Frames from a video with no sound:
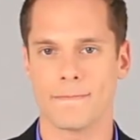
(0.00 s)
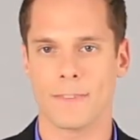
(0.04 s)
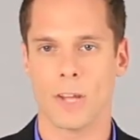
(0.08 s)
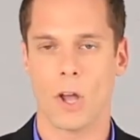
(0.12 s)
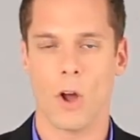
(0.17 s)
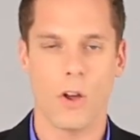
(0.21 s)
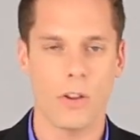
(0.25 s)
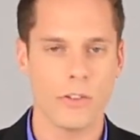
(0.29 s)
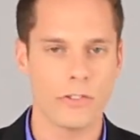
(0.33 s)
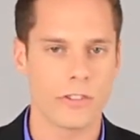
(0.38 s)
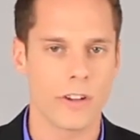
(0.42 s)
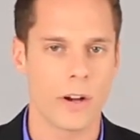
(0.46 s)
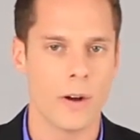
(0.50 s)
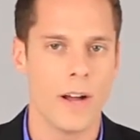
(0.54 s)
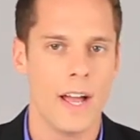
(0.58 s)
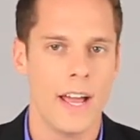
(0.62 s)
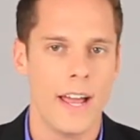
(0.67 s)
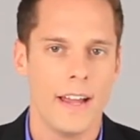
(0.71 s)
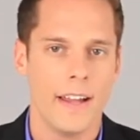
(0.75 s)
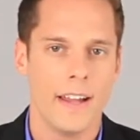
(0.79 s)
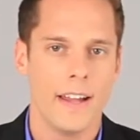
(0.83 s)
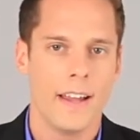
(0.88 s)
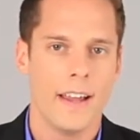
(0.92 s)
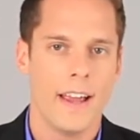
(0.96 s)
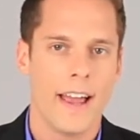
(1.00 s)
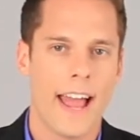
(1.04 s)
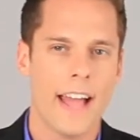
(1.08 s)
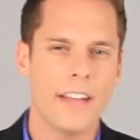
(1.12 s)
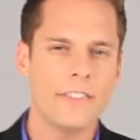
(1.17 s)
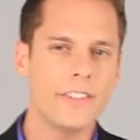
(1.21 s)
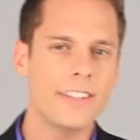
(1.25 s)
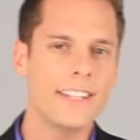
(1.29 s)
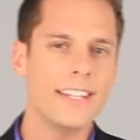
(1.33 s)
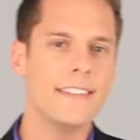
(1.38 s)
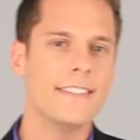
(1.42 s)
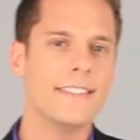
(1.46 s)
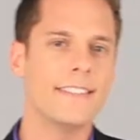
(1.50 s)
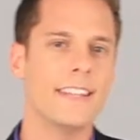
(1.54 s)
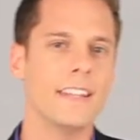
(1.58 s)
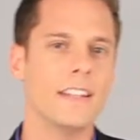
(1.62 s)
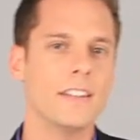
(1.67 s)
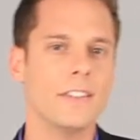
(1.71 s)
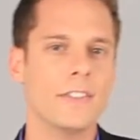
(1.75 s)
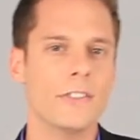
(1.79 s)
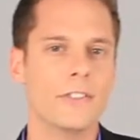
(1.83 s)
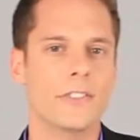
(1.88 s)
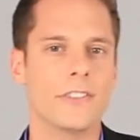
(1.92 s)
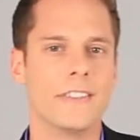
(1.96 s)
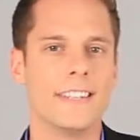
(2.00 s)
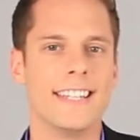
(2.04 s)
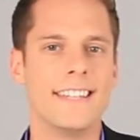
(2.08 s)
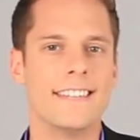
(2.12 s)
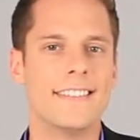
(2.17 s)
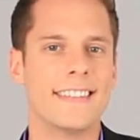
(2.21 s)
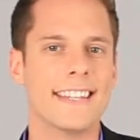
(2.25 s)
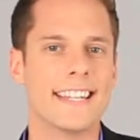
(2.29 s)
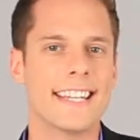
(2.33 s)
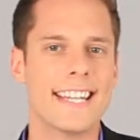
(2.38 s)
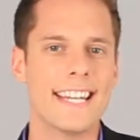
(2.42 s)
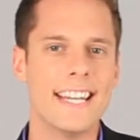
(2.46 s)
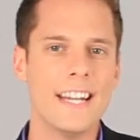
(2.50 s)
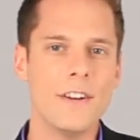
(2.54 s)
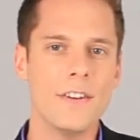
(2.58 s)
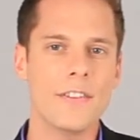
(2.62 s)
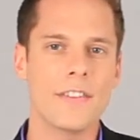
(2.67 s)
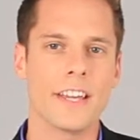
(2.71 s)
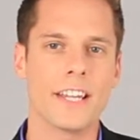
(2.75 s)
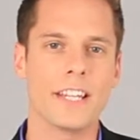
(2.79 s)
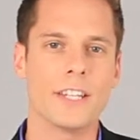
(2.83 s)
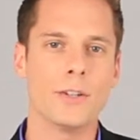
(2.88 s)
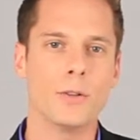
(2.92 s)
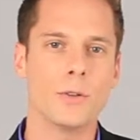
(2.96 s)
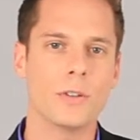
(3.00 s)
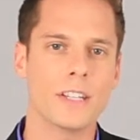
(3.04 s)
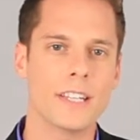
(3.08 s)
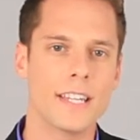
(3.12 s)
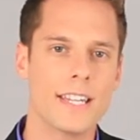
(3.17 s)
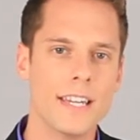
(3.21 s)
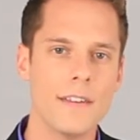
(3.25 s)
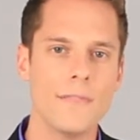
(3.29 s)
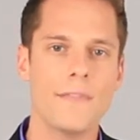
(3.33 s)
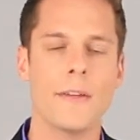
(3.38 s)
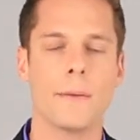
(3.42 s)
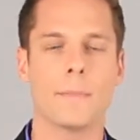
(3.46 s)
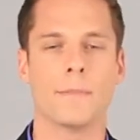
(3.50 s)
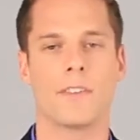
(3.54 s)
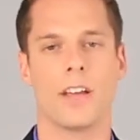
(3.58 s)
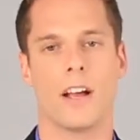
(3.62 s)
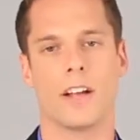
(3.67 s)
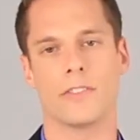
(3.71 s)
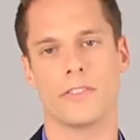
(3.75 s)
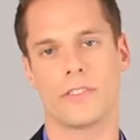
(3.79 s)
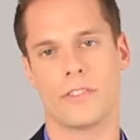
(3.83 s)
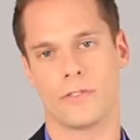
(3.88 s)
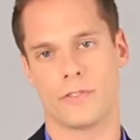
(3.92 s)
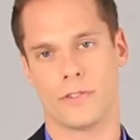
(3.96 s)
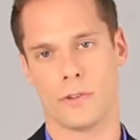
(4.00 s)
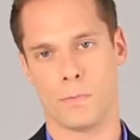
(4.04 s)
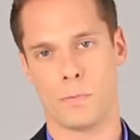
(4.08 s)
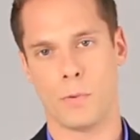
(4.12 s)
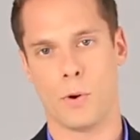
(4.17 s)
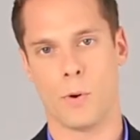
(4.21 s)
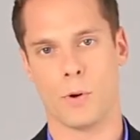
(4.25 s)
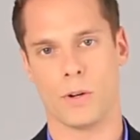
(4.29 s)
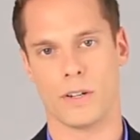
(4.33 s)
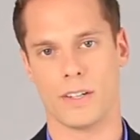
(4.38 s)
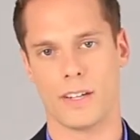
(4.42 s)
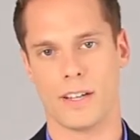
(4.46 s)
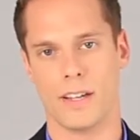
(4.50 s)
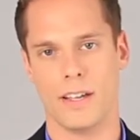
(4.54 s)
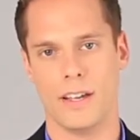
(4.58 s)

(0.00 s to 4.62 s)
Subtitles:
Also, hesitant dealers need to hear that you'll give them tons of support.